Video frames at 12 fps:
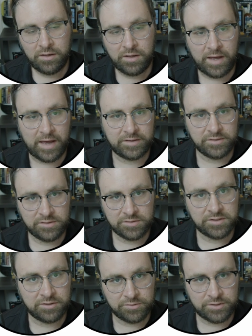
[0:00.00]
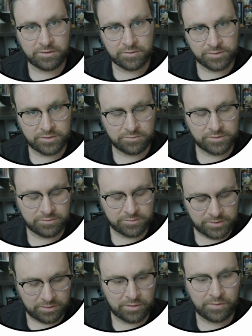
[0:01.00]
at
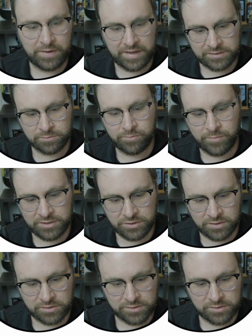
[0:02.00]
00000 as we mentioned.